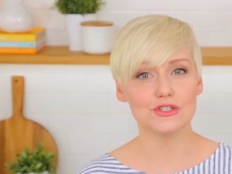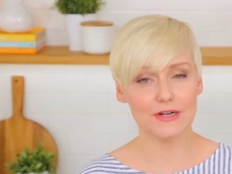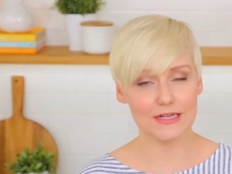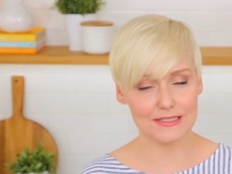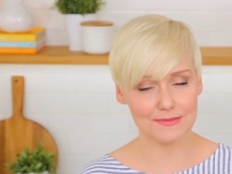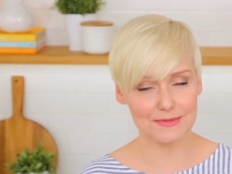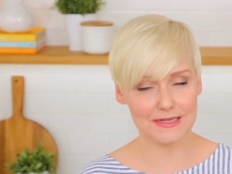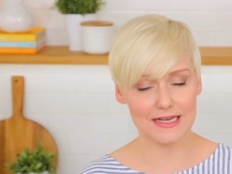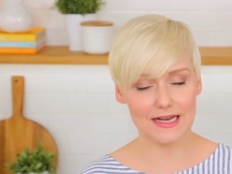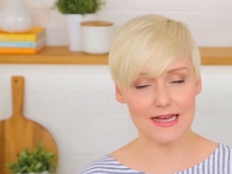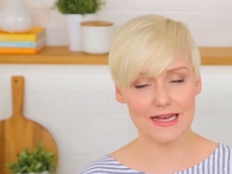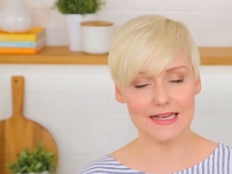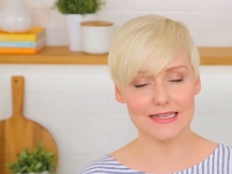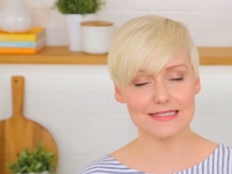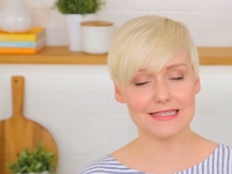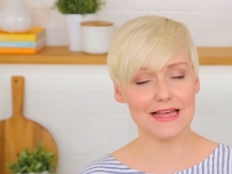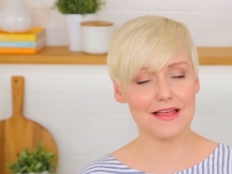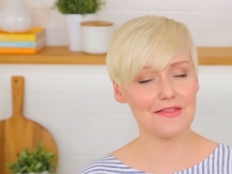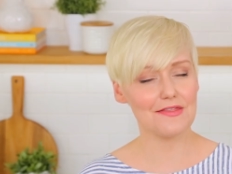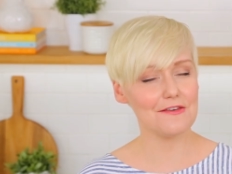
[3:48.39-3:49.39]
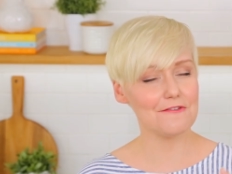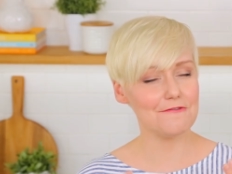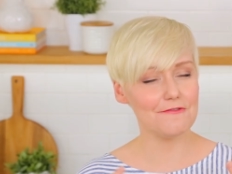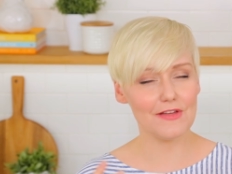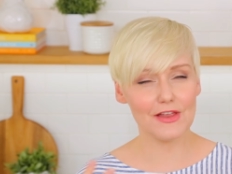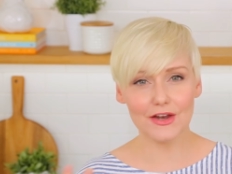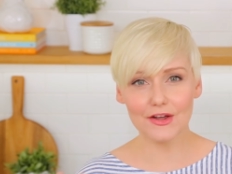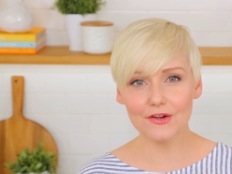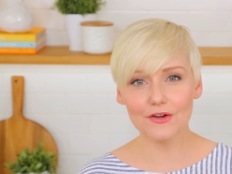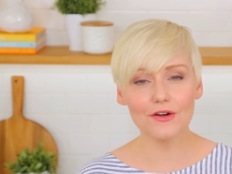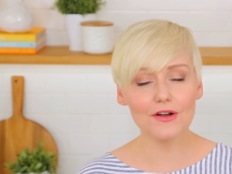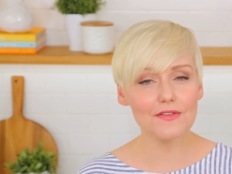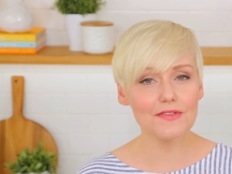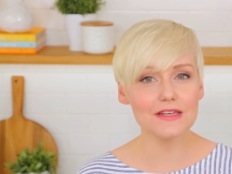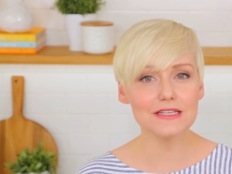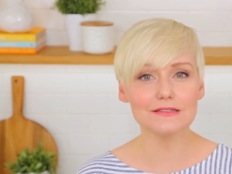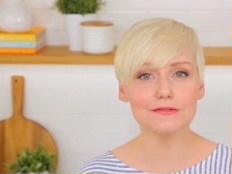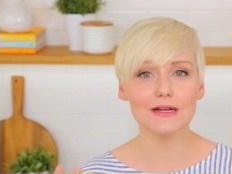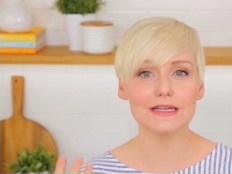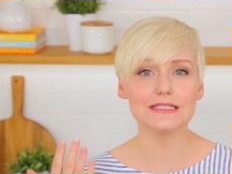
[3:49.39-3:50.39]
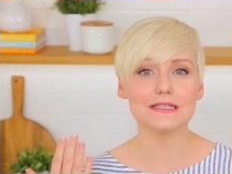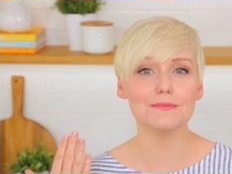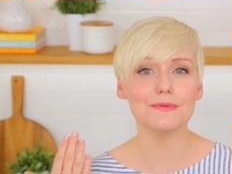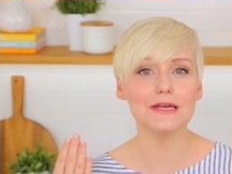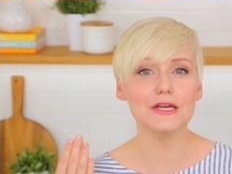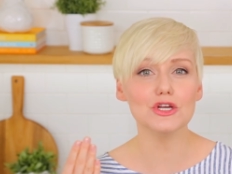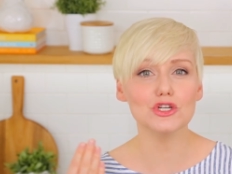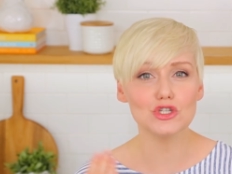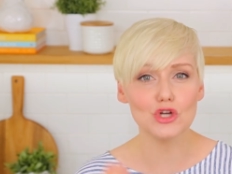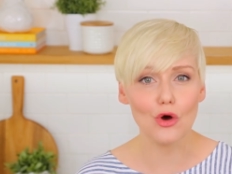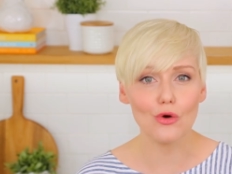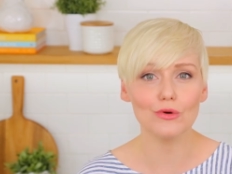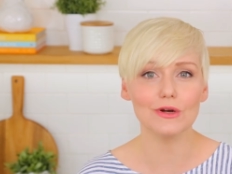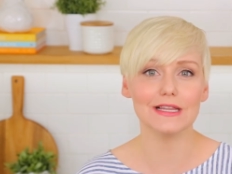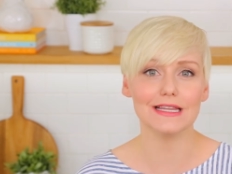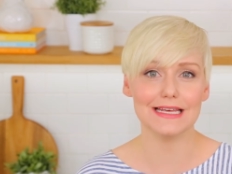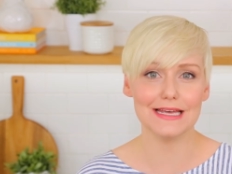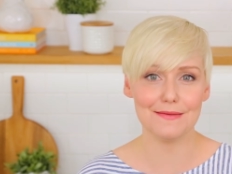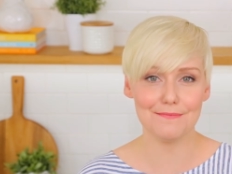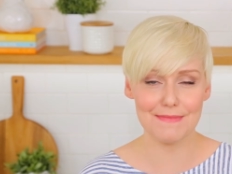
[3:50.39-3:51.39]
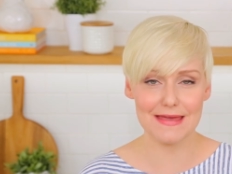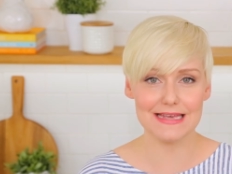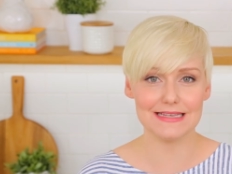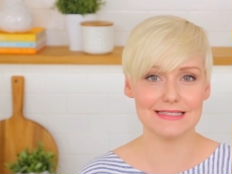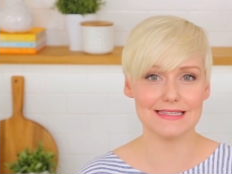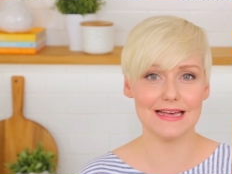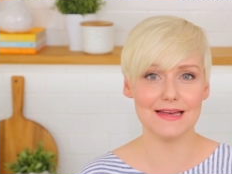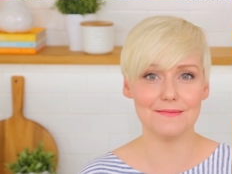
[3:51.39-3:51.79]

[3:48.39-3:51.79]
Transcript: Trust me guys, the vinegar in this recipe totally makes